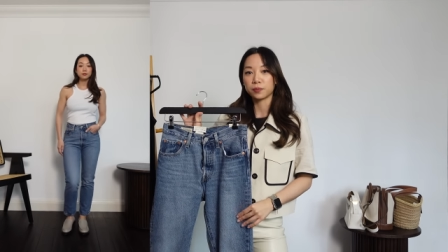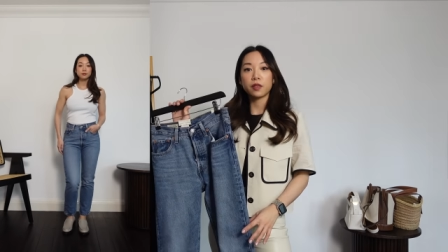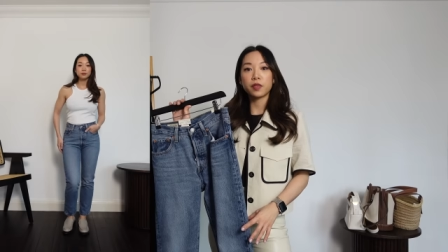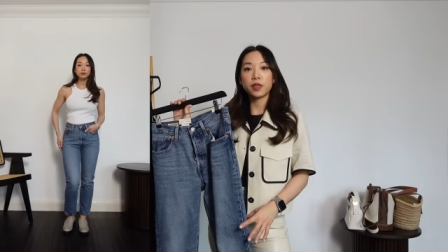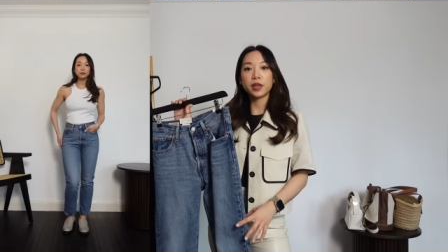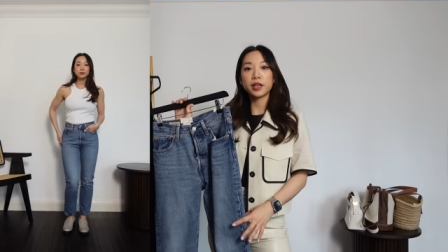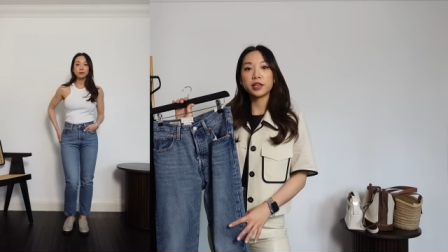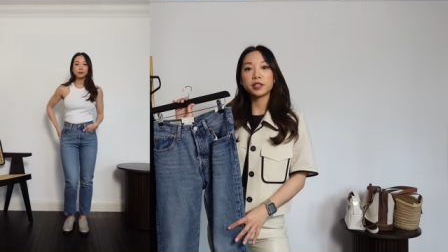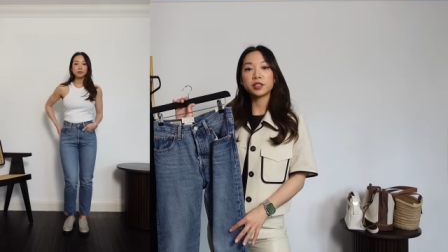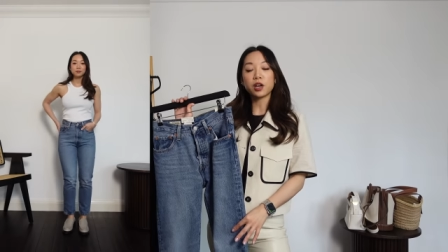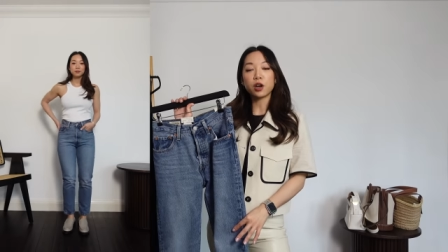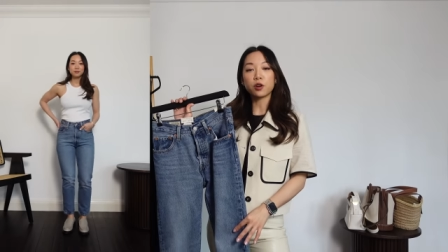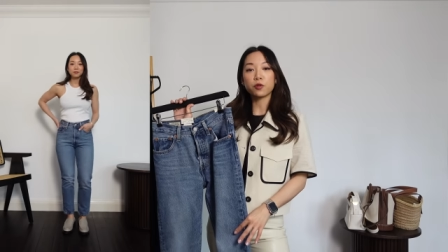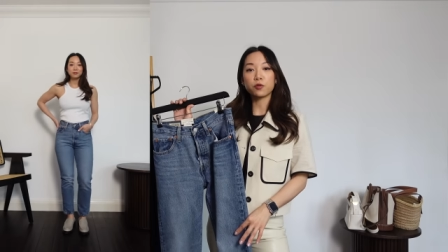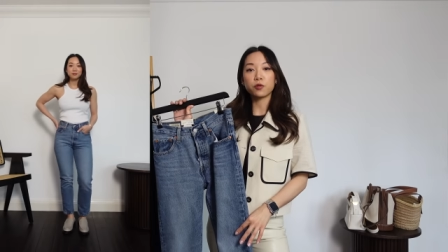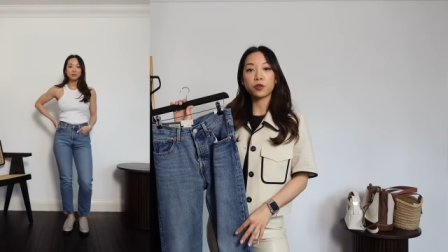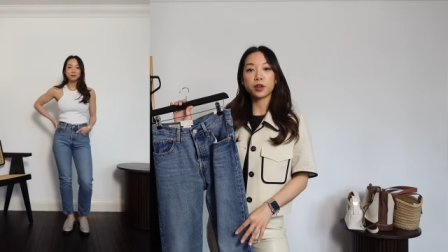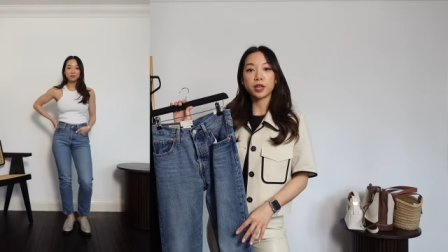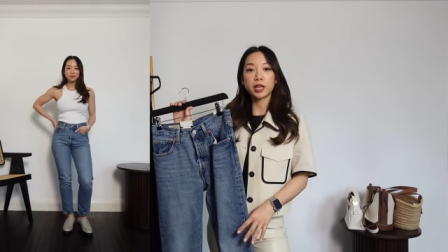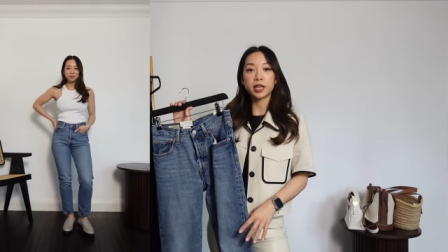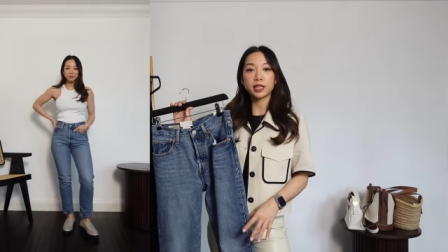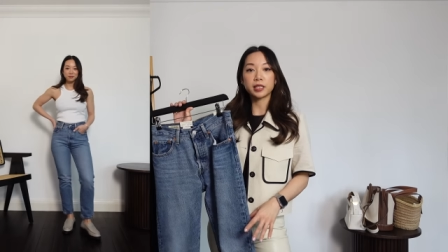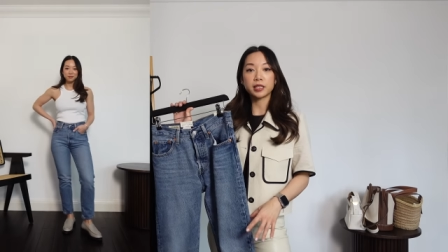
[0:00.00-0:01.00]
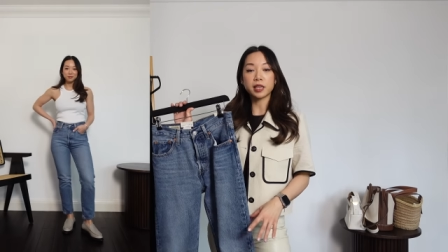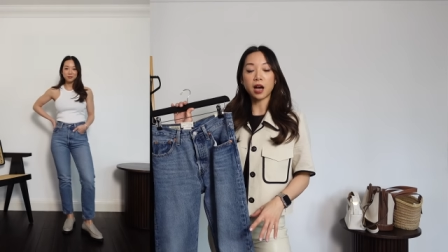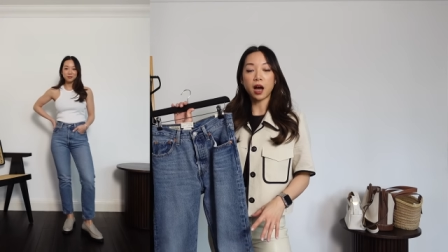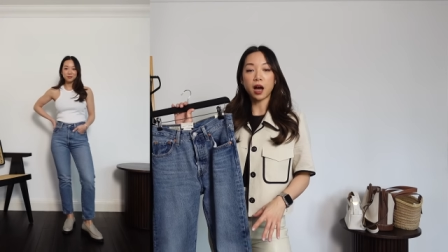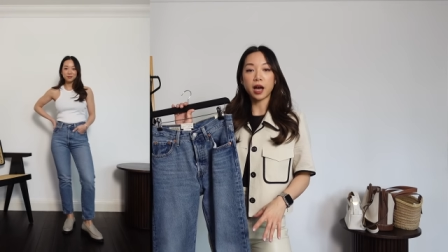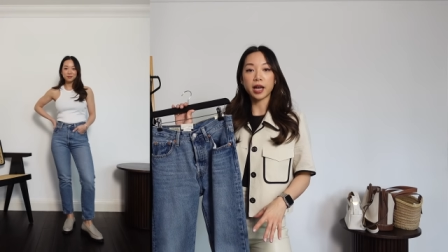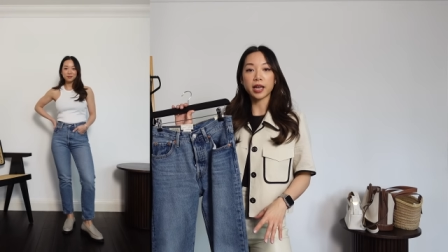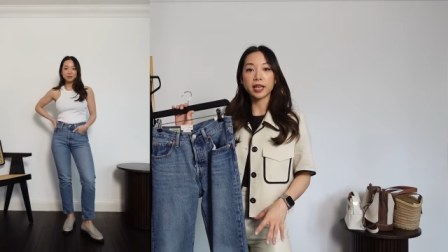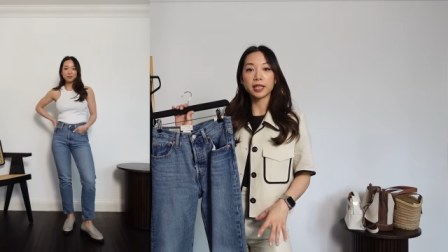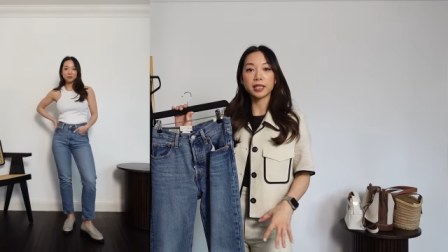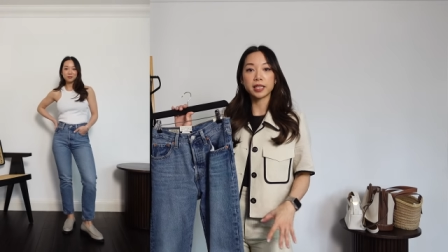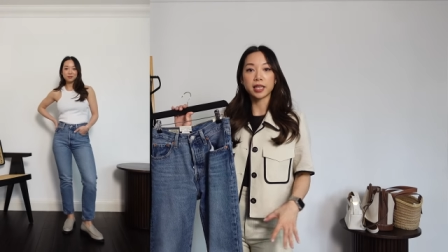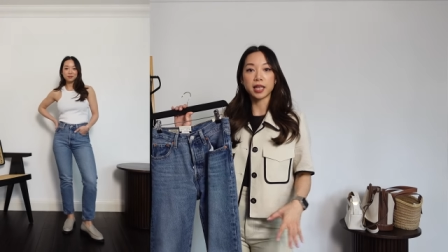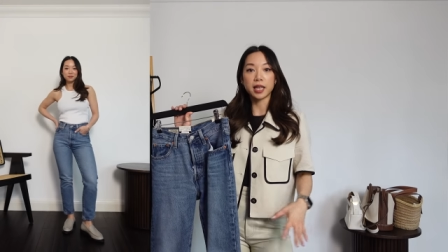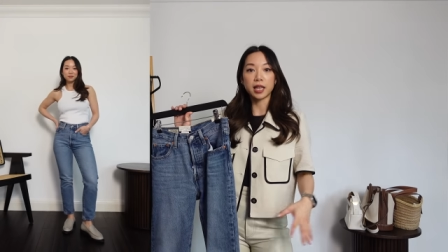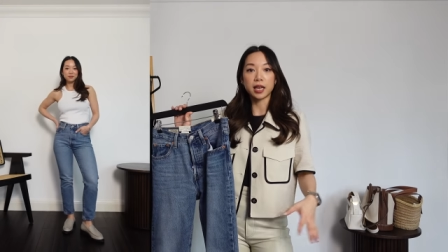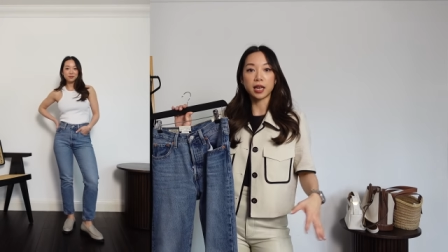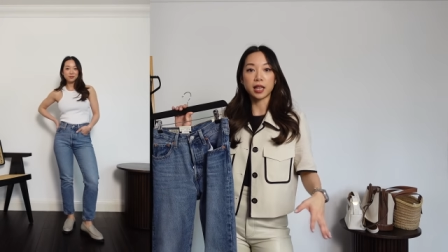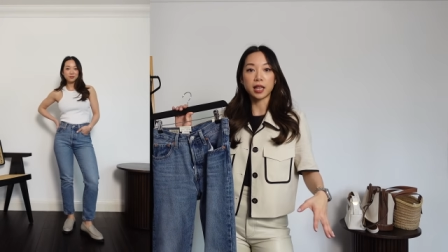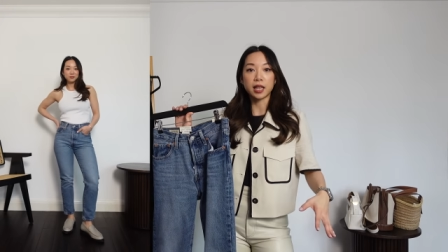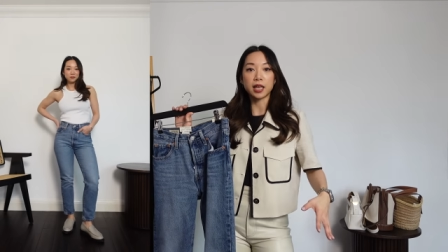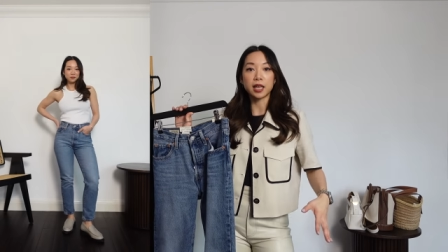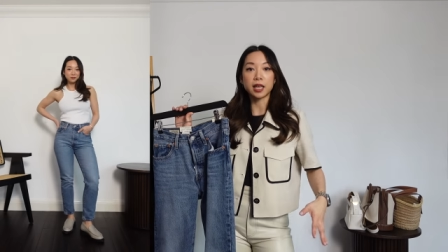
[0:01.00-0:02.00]
These are really tight
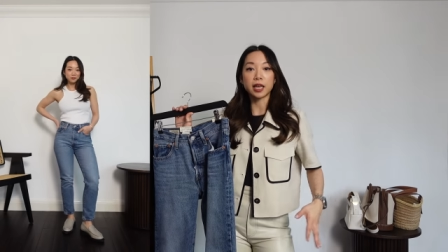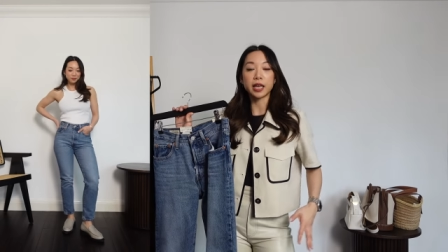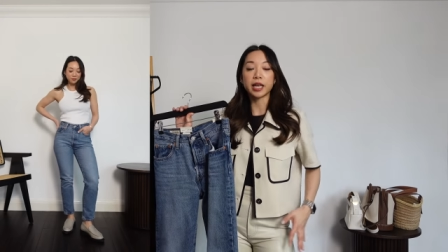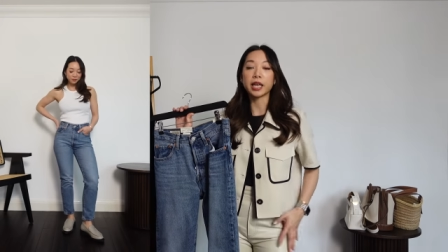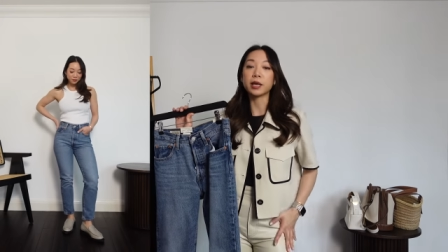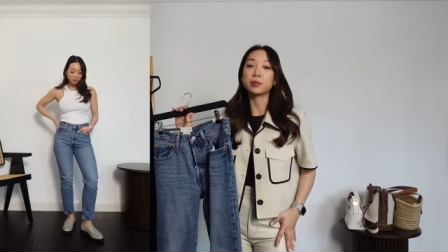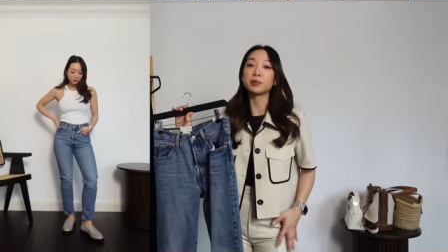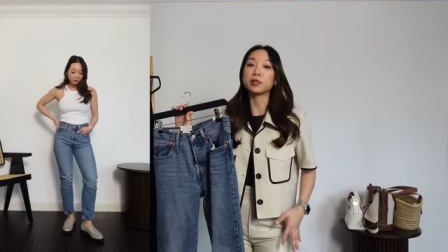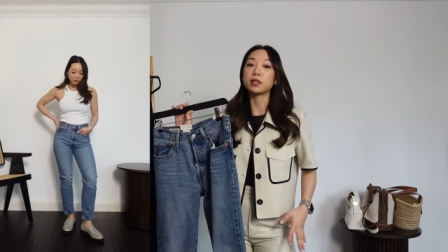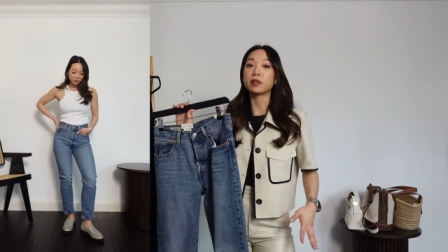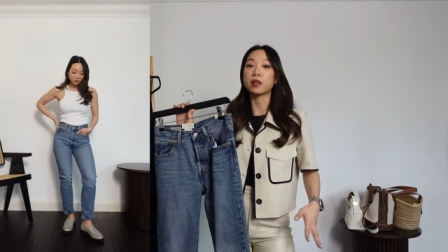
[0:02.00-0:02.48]
in the hips